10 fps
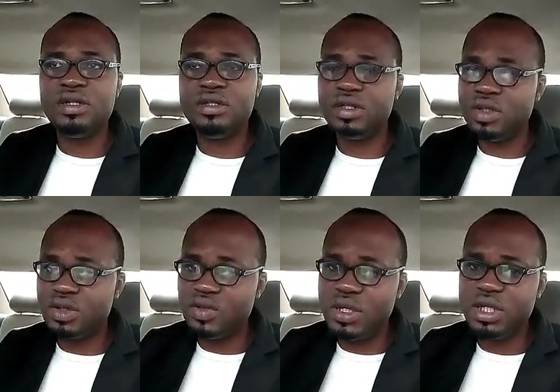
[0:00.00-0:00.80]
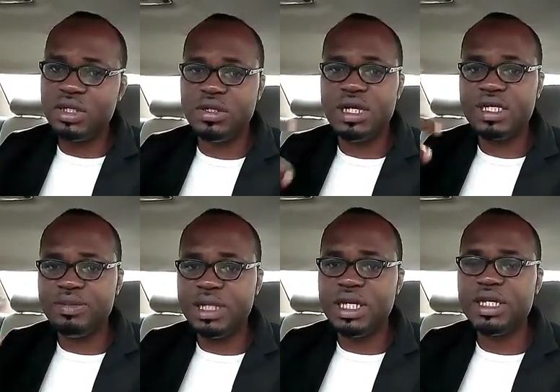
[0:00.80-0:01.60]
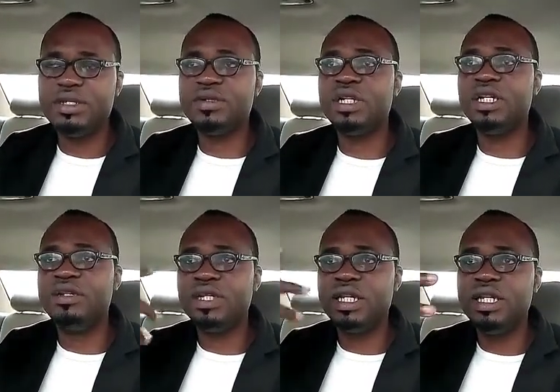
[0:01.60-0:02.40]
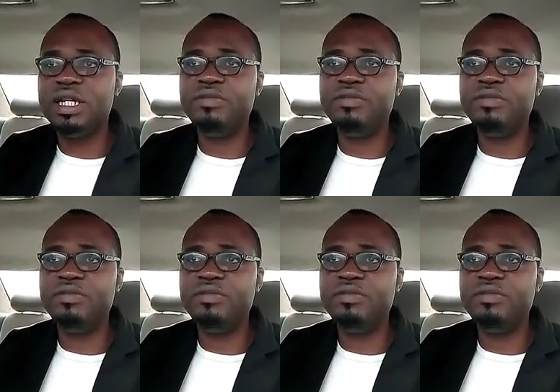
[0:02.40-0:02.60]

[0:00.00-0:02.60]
just one or as many as you can. You can learn